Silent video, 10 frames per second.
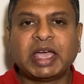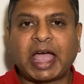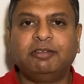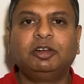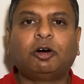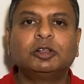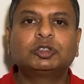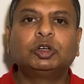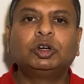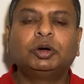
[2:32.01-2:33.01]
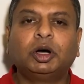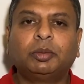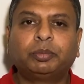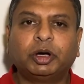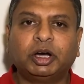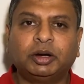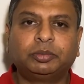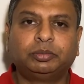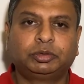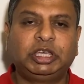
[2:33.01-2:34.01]
I will
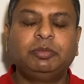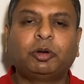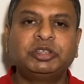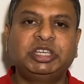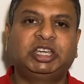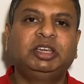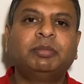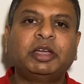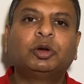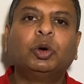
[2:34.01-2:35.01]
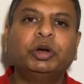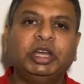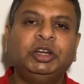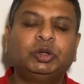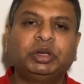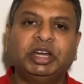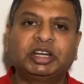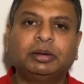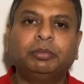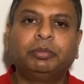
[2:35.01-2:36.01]
also keep on checking my code into
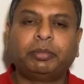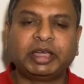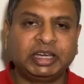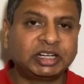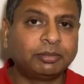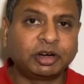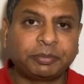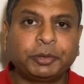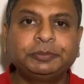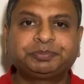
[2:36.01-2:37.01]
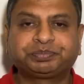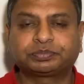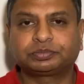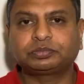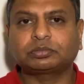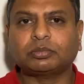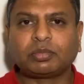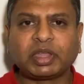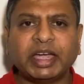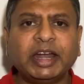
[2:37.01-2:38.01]
my GitHub repo,
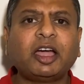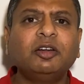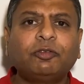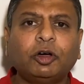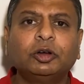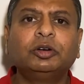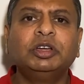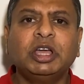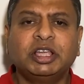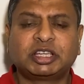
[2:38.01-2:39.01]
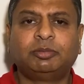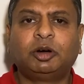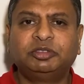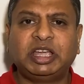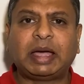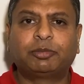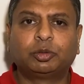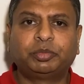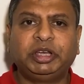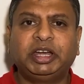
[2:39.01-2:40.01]
and I'll follow some of the
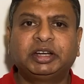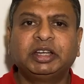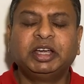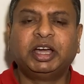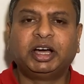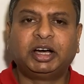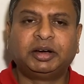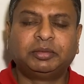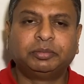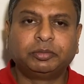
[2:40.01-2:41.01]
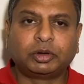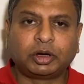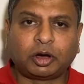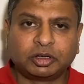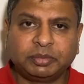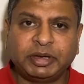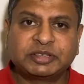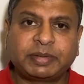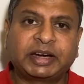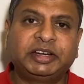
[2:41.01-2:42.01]
appropriate or the
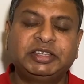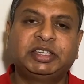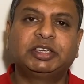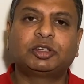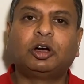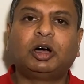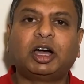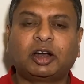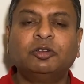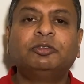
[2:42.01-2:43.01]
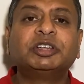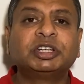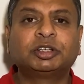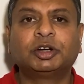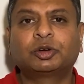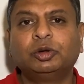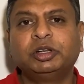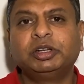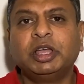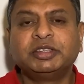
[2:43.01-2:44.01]
best practices around version
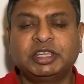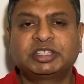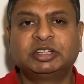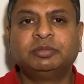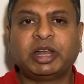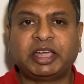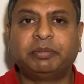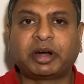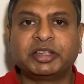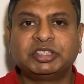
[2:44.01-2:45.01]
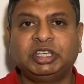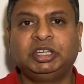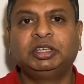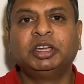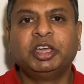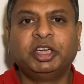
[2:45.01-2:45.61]
control system like branching,